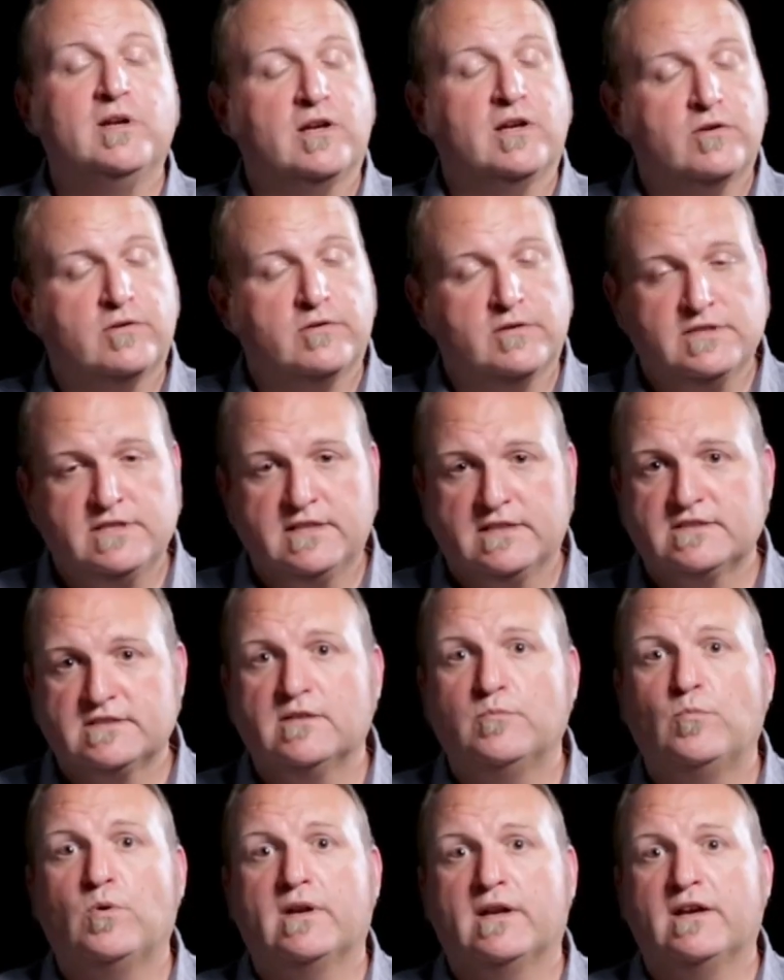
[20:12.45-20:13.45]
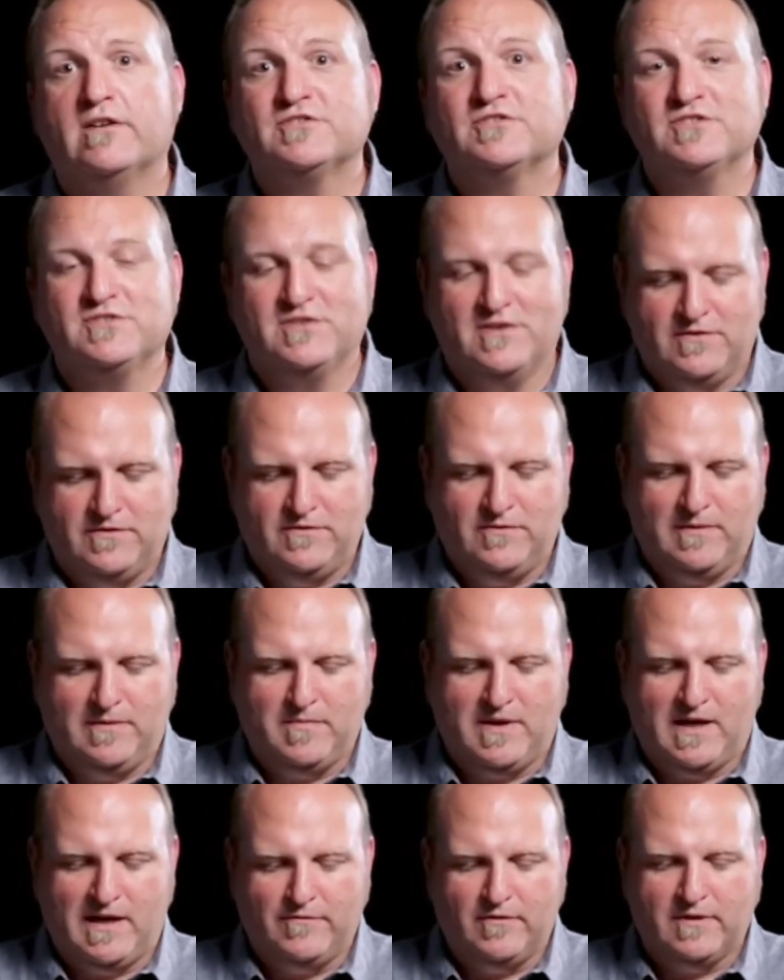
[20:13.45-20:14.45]
encouraging someone else as they're doing
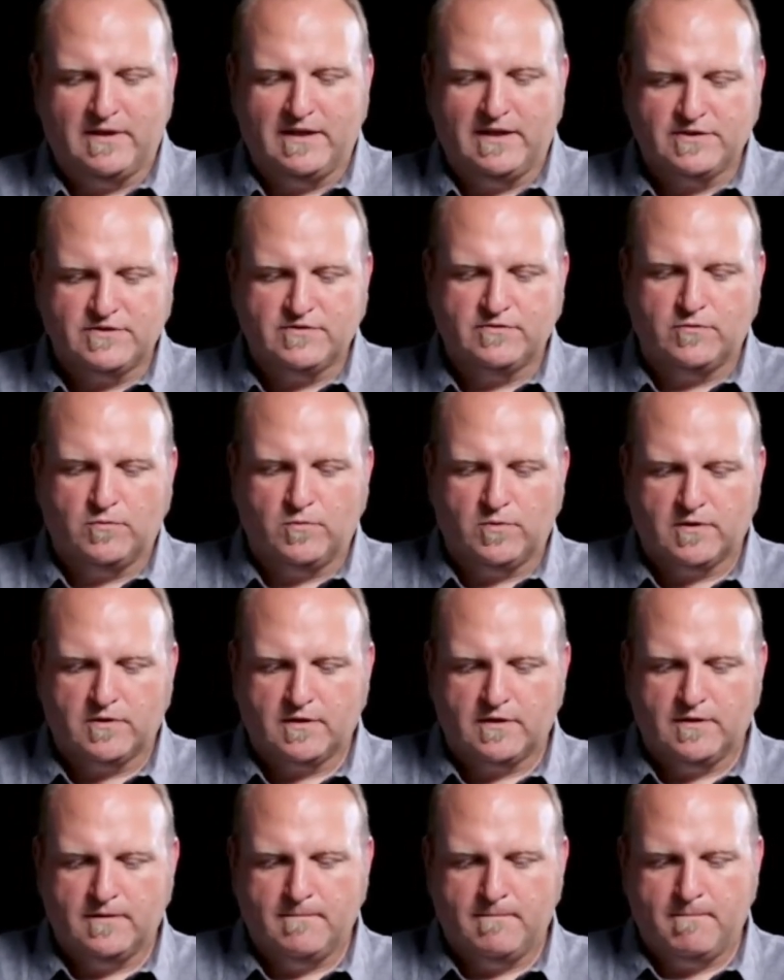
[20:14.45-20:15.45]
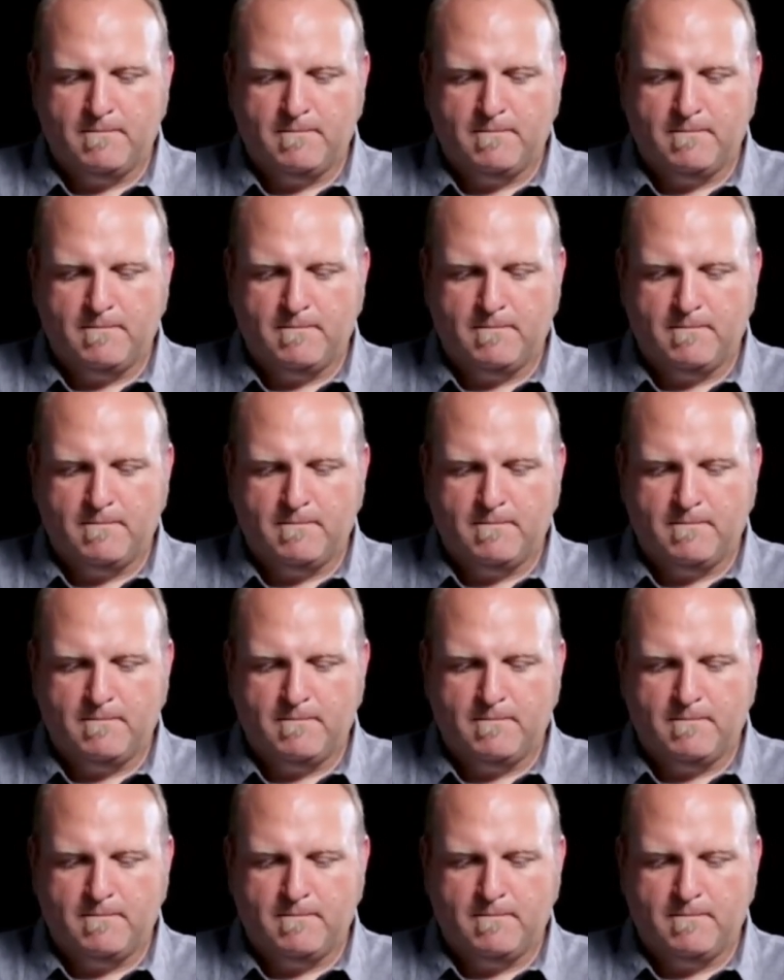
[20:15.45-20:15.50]
bivocational work.